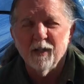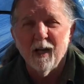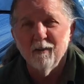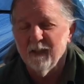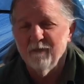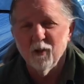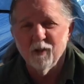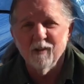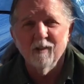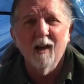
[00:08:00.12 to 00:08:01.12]
out, even though I
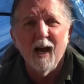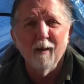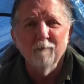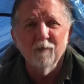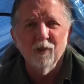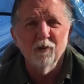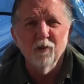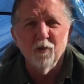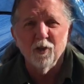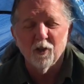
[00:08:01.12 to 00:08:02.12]
still have them, still
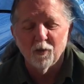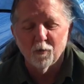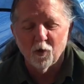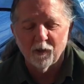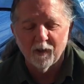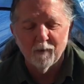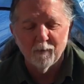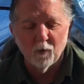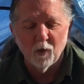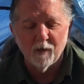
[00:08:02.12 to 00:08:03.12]
do the yard work in them
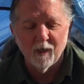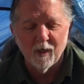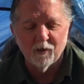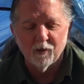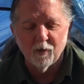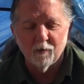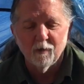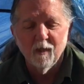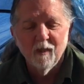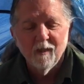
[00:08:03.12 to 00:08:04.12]
and whatnot. So
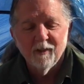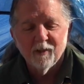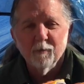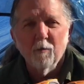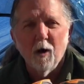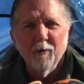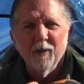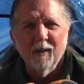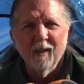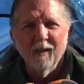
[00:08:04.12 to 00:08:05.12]
this is probably
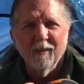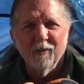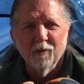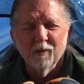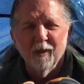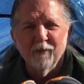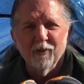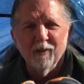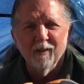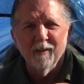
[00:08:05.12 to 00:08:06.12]
the cleanest you'll ever
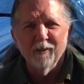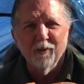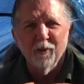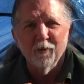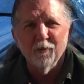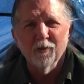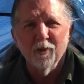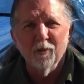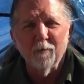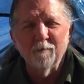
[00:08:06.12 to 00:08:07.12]
see these shoes.
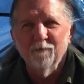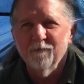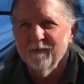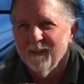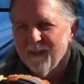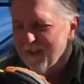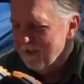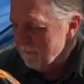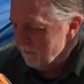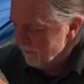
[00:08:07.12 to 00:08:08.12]
So,
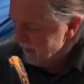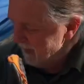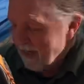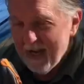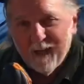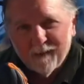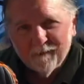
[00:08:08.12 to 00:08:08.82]
hey.